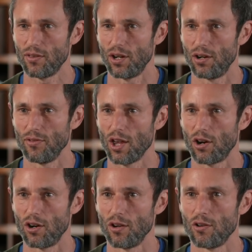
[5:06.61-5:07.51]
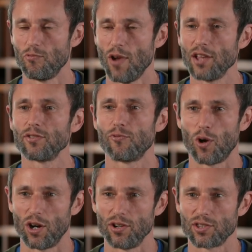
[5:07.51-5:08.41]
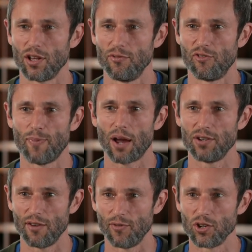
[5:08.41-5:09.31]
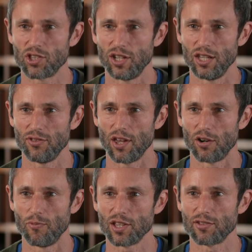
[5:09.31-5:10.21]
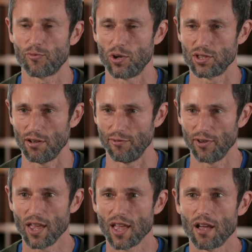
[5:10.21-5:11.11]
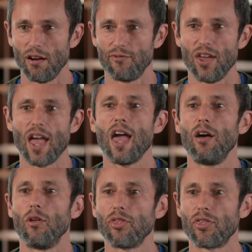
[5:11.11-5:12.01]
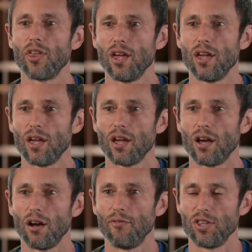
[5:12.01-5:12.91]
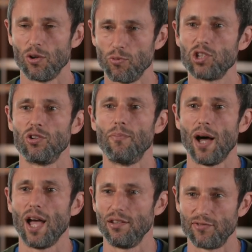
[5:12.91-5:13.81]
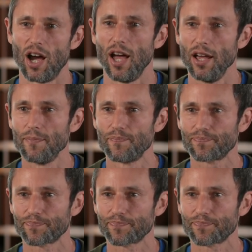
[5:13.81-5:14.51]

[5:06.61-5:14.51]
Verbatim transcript: They're, they are reservoirs of biodiversity. They are reservoirs of, of the health of the original mind of Gaia.